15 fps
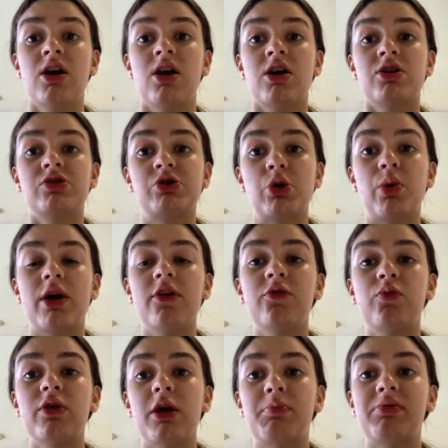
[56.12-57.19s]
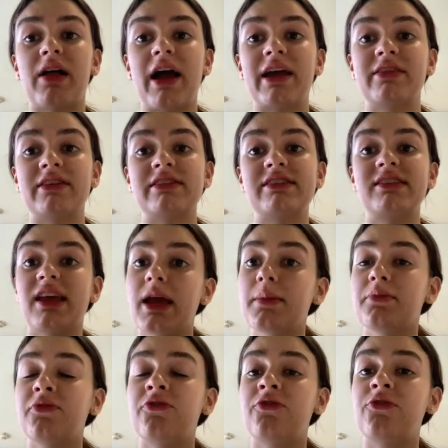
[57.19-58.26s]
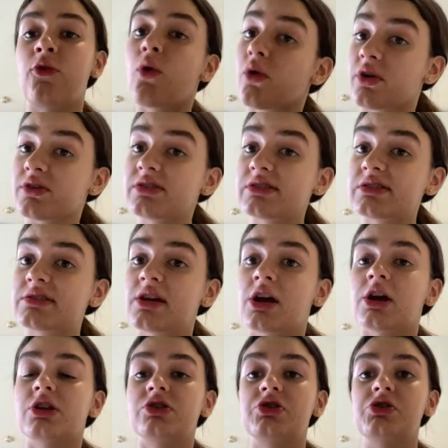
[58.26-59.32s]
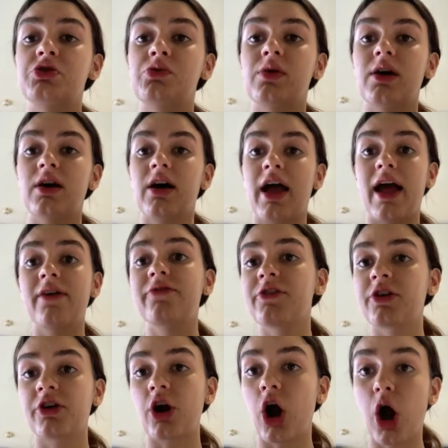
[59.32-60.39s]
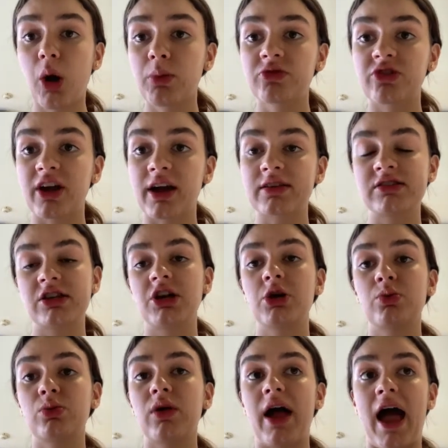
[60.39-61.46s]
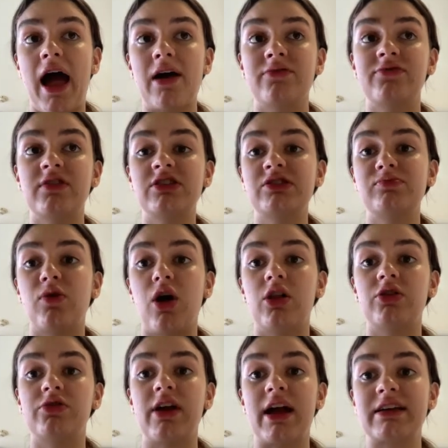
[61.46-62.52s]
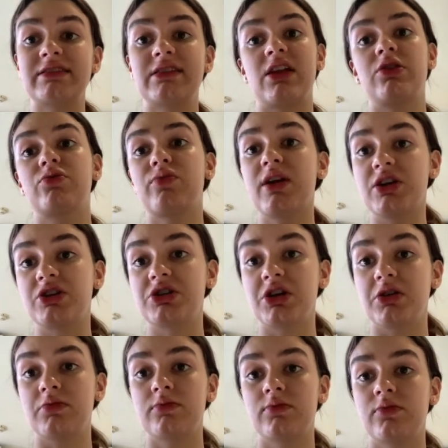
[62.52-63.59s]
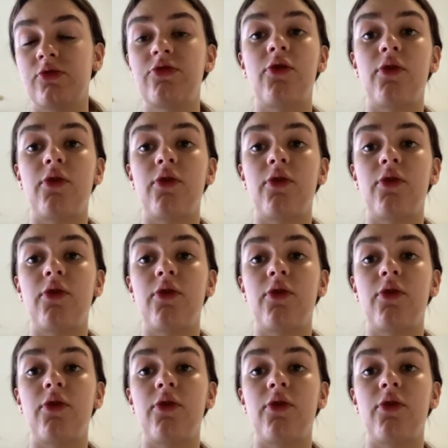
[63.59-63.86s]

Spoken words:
So if we apply the same force to a heavier object, it will have a smaller acceleration, for